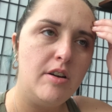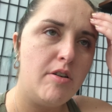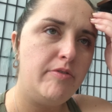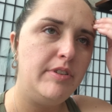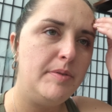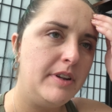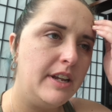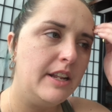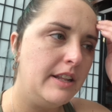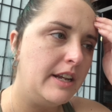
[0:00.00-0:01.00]
Hopefully we can
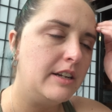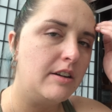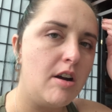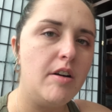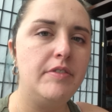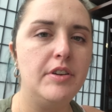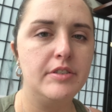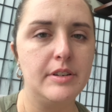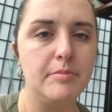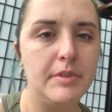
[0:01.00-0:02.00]
get like a coffee or
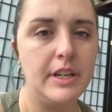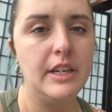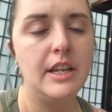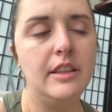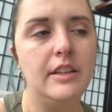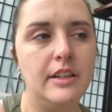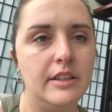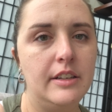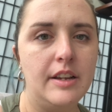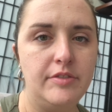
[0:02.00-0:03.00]
something and
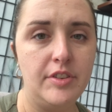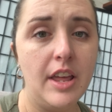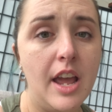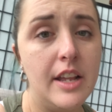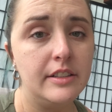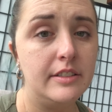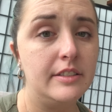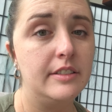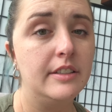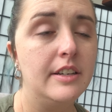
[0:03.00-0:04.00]
then after that
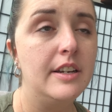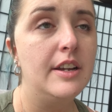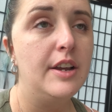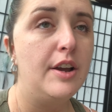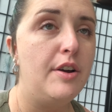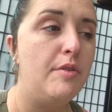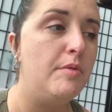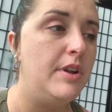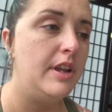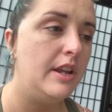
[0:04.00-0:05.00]

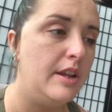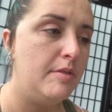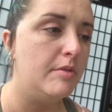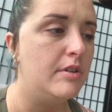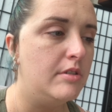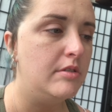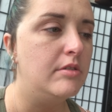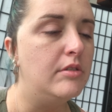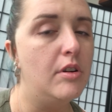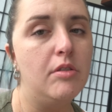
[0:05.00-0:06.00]
we will
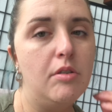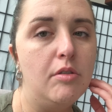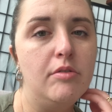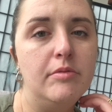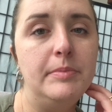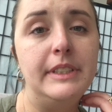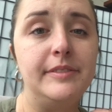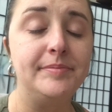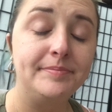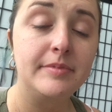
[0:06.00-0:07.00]
go home
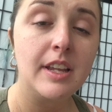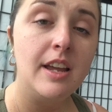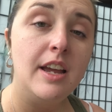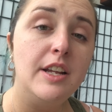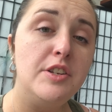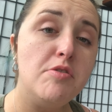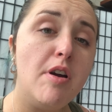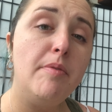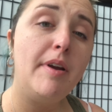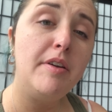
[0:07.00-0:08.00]
and do
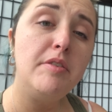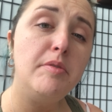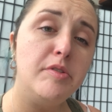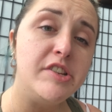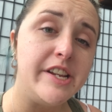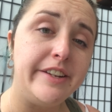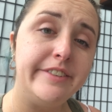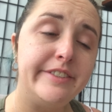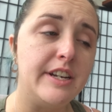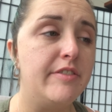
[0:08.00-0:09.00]
our regular routine
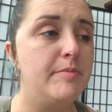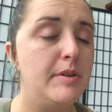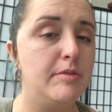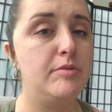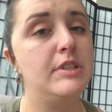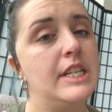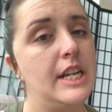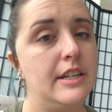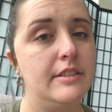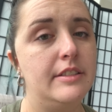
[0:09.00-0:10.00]
stuff but it was really
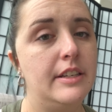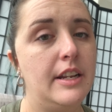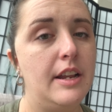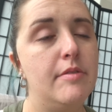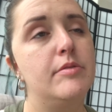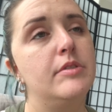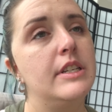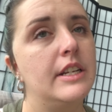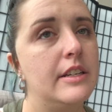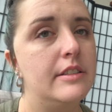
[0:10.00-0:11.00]
nice today it was
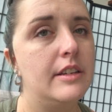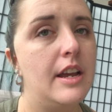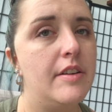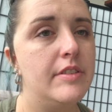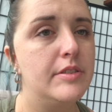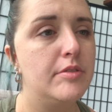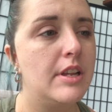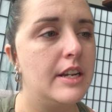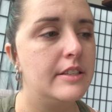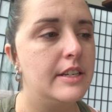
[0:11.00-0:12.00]
really nice to have this
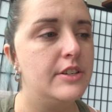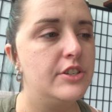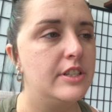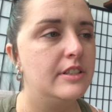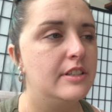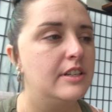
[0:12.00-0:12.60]
relaxation